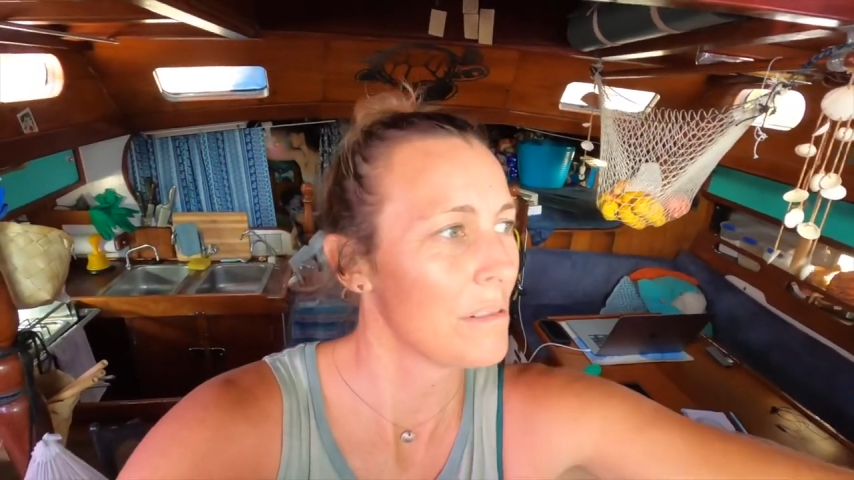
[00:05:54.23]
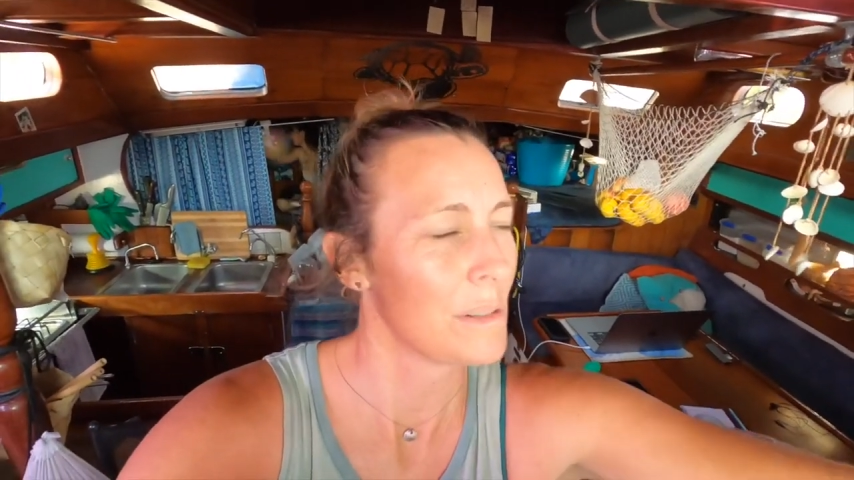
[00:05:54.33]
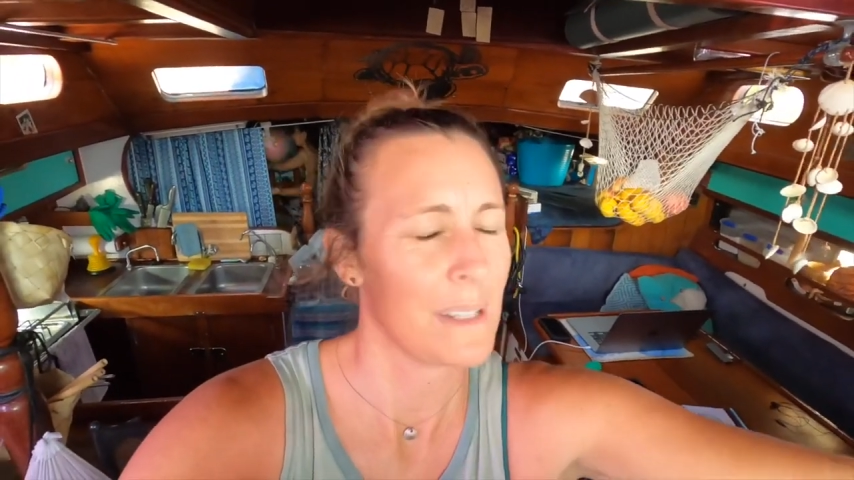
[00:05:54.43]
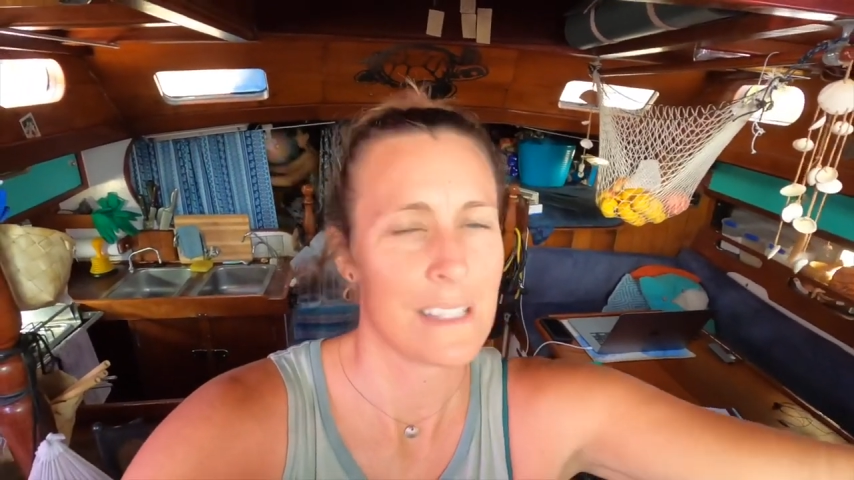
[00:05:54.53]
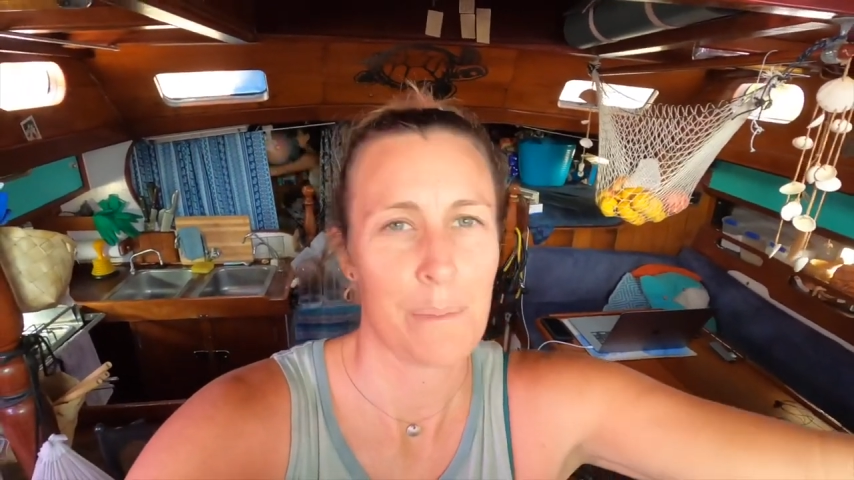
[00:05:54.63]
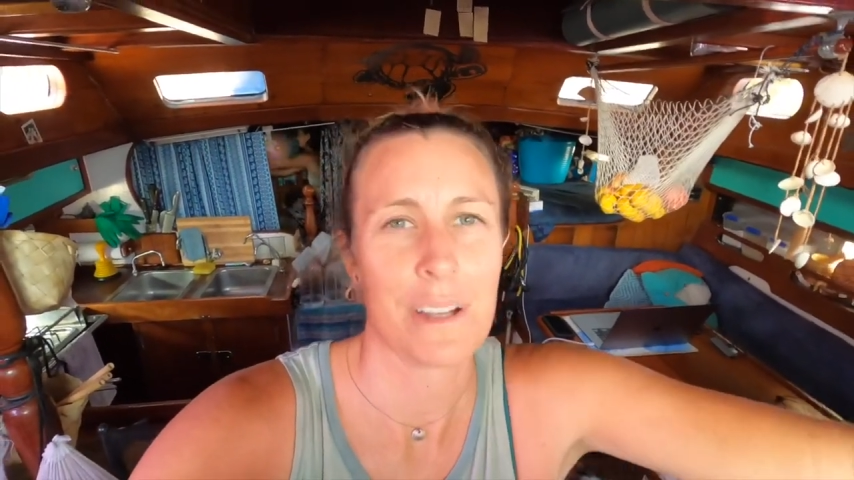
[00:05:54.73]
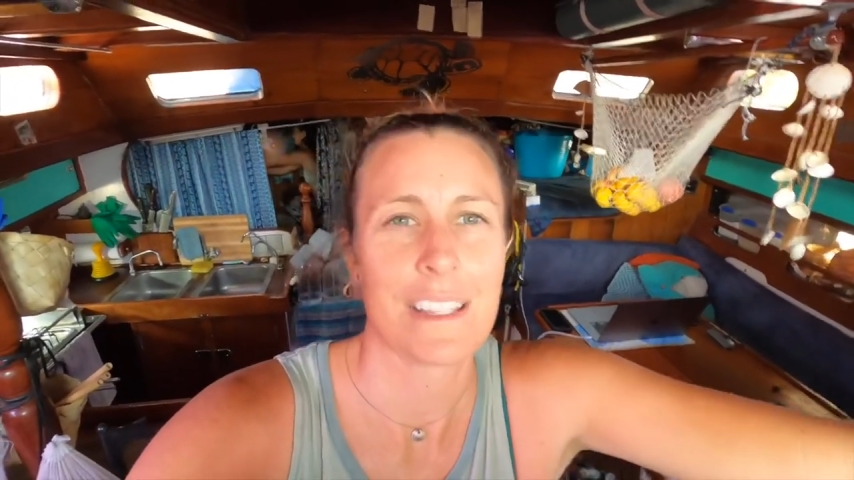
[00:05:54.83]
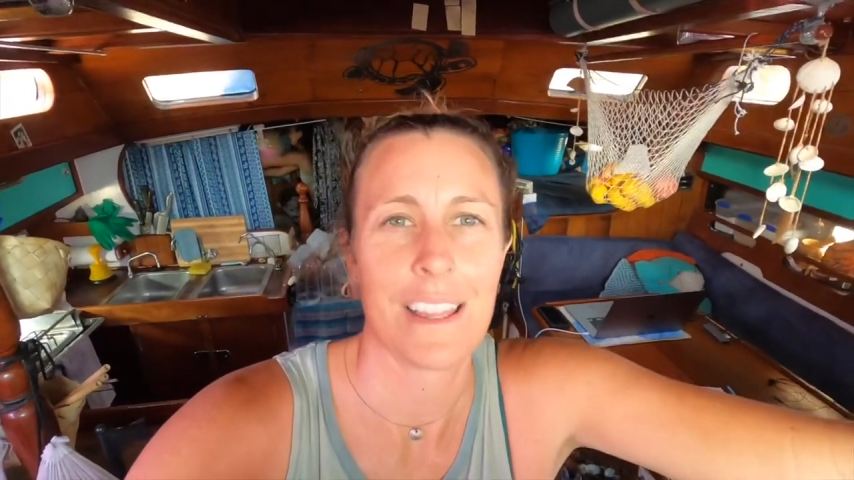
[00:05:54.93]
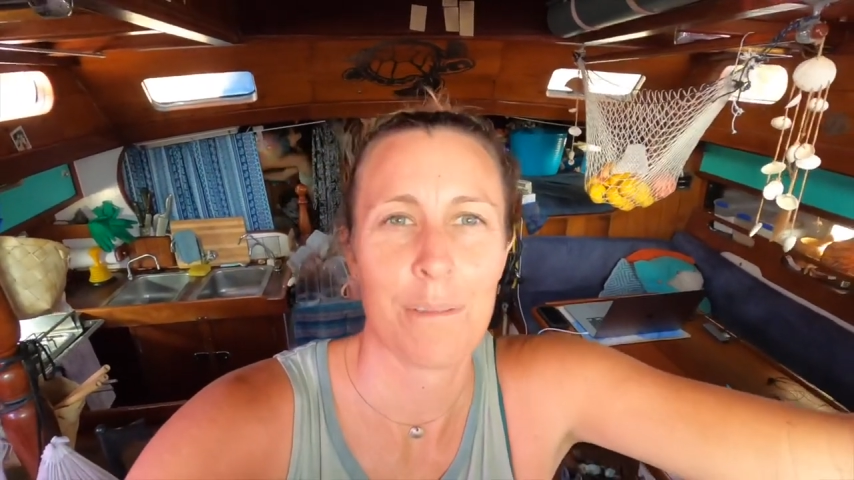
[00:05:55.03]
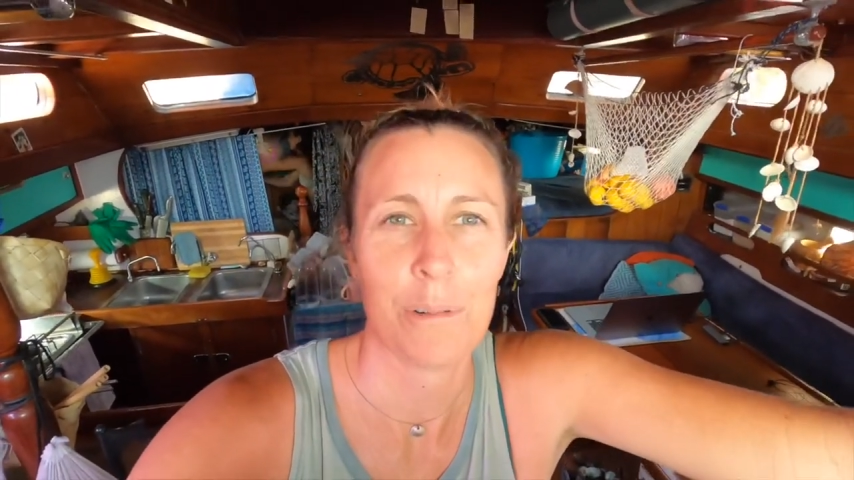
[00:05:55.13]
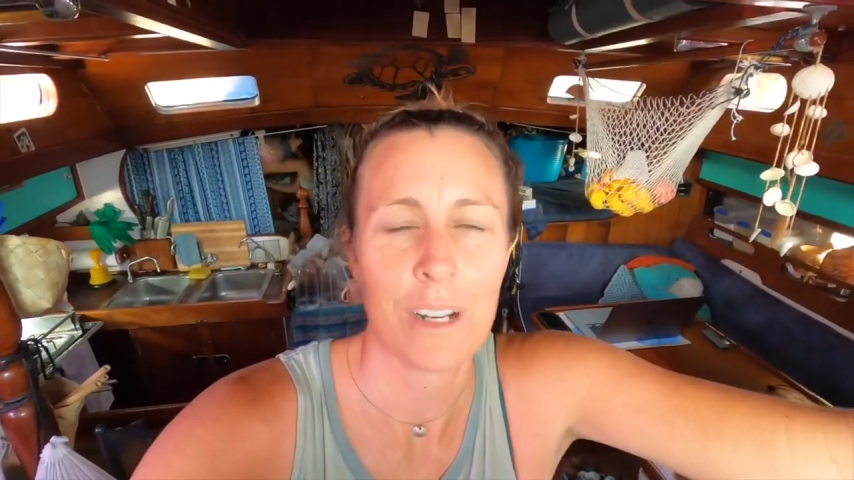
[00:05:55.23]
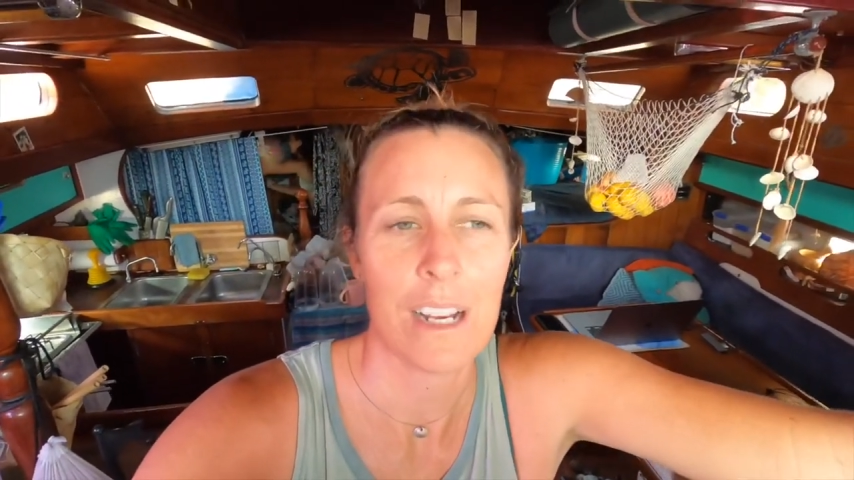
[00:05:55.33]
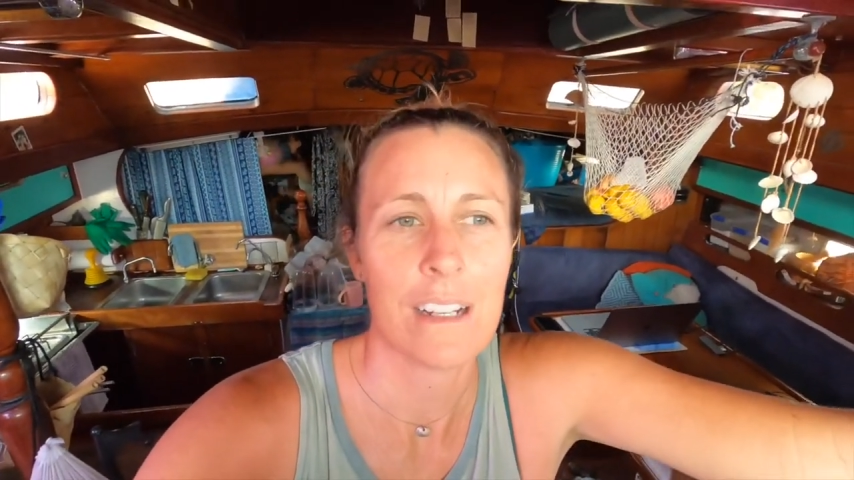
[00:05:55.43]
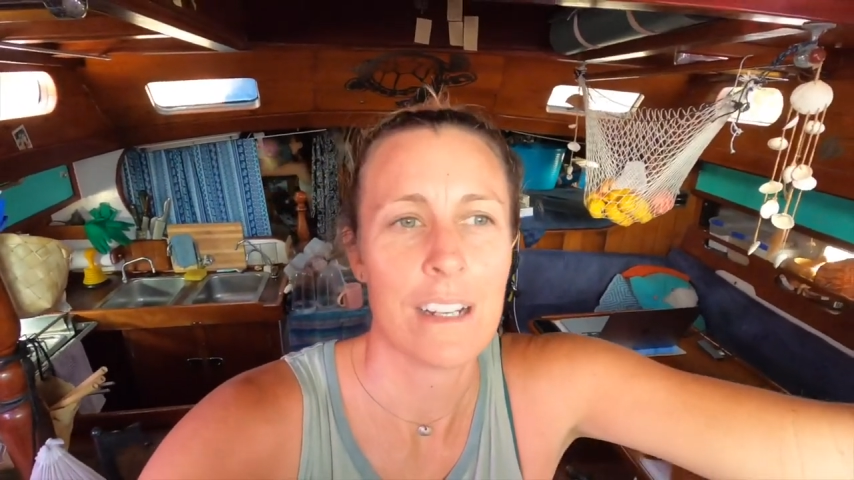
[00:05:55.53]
which means our boat's out of the water.